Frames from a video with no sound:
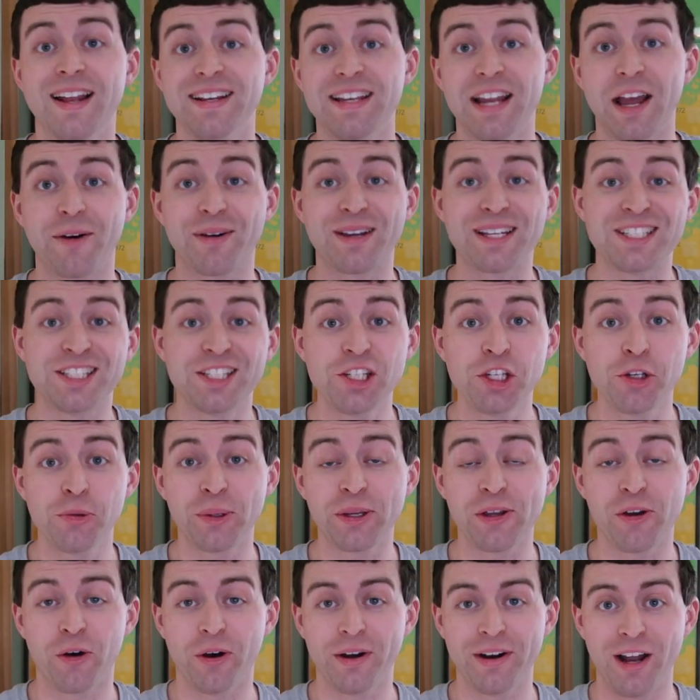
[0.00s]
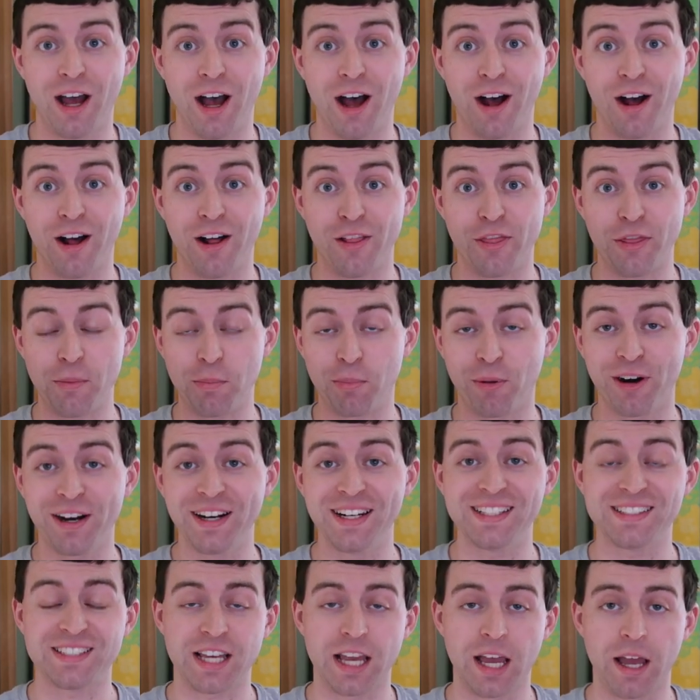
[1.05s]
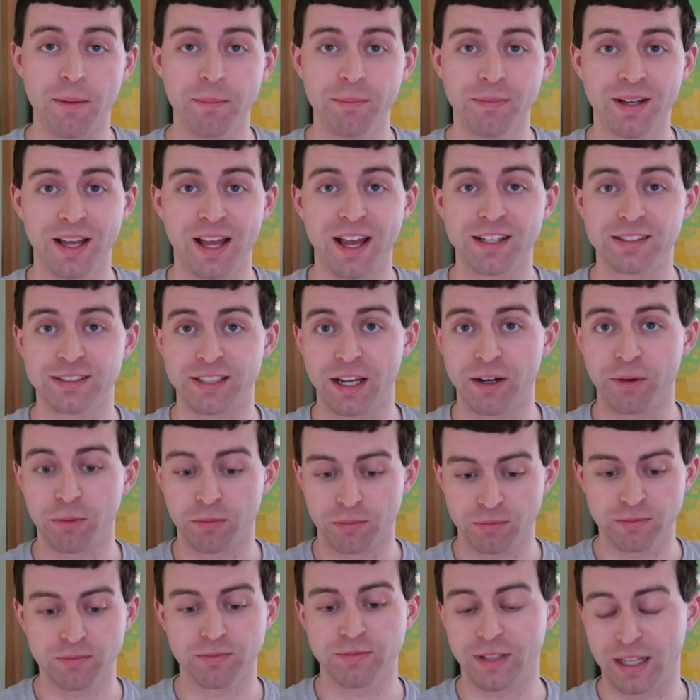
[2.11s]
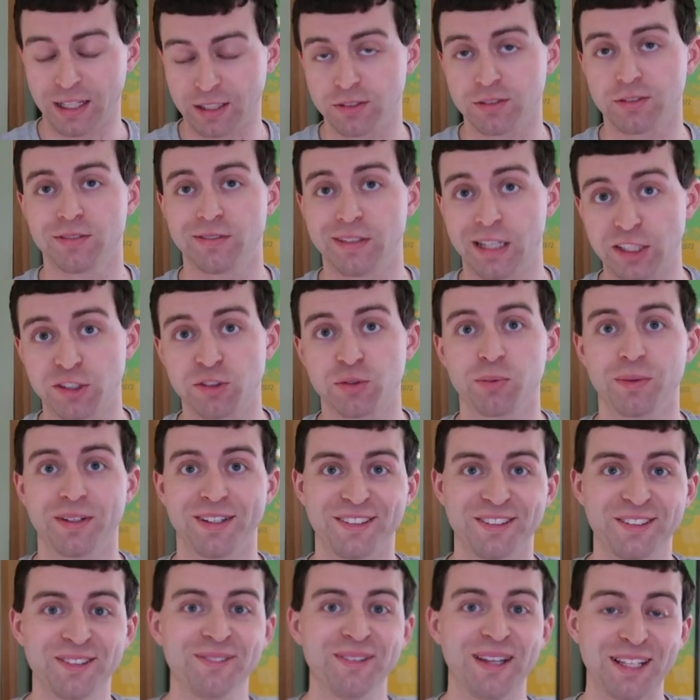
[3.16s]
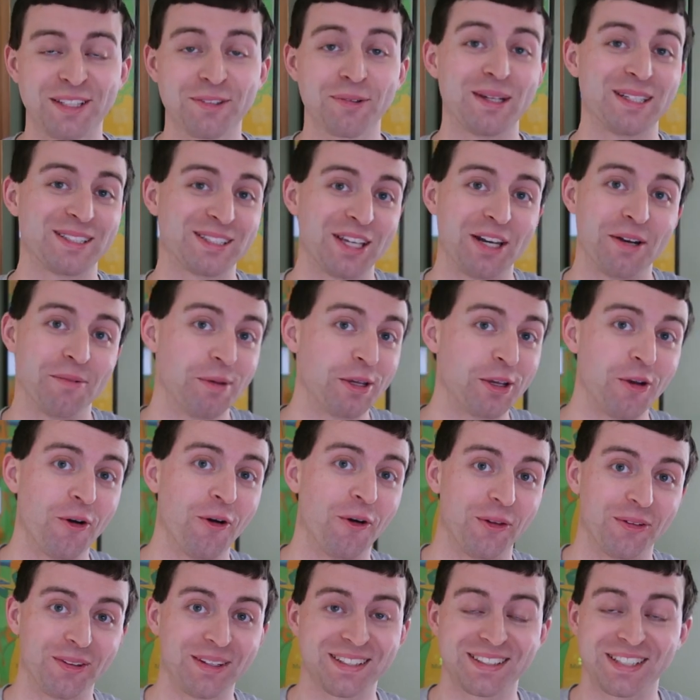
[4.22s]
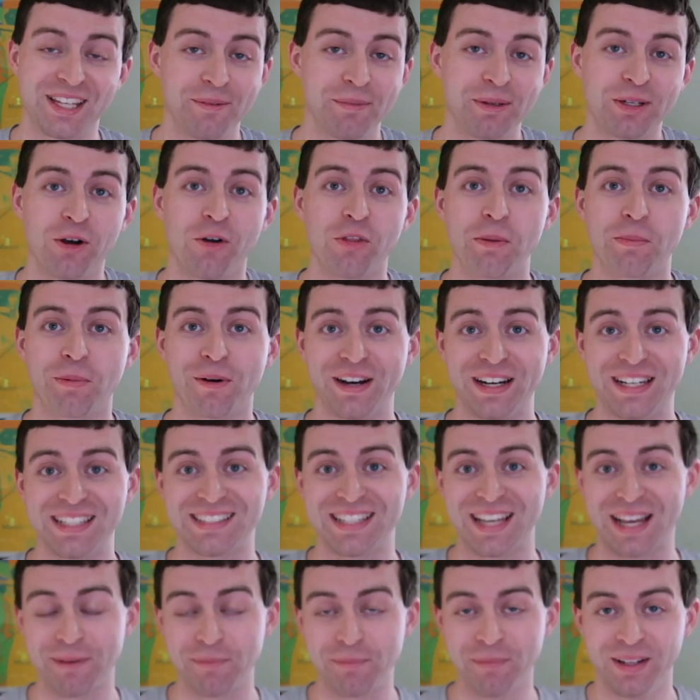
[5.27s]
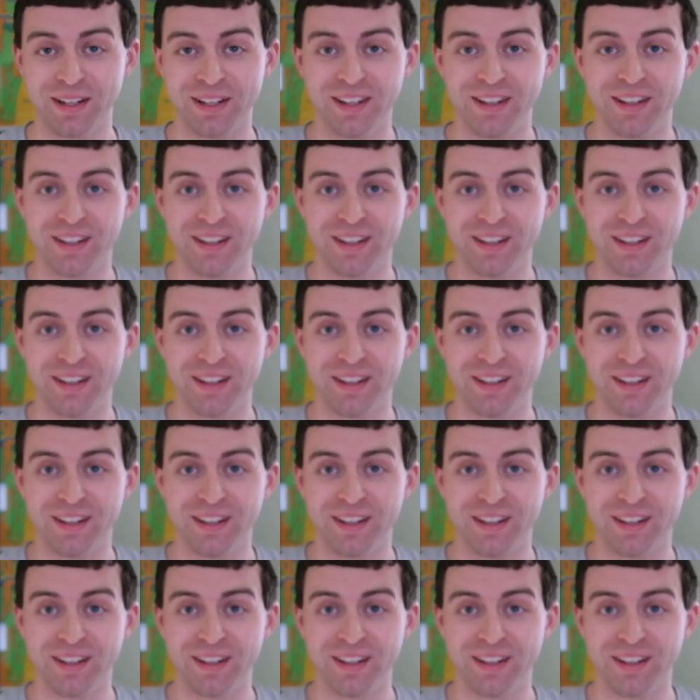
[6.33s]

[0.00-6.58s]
Now, continuing on, the Brady tab, as now that's what it's going to be called. It's going to be called the Brady tab.